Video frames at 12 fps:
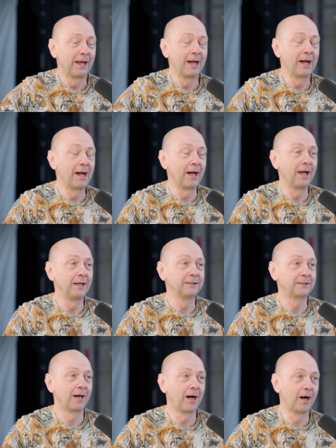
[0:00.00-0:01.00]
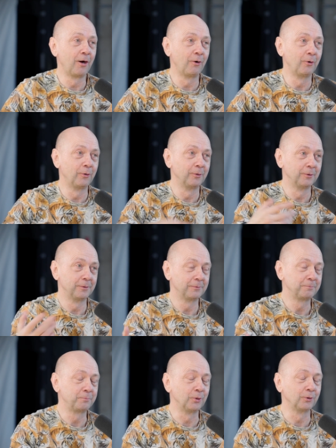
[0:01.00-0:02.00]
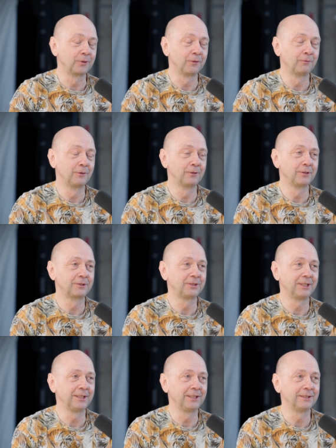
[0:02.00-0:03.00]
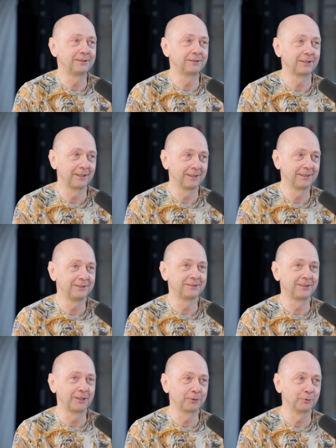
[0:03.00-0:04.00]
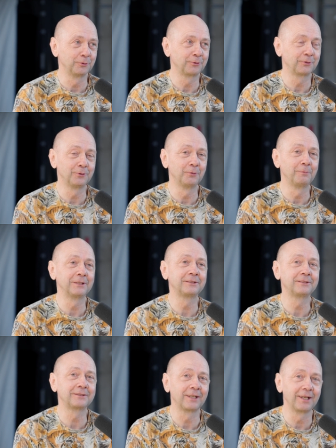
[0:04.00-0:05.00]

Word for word: and how beautiful she is in circus. You must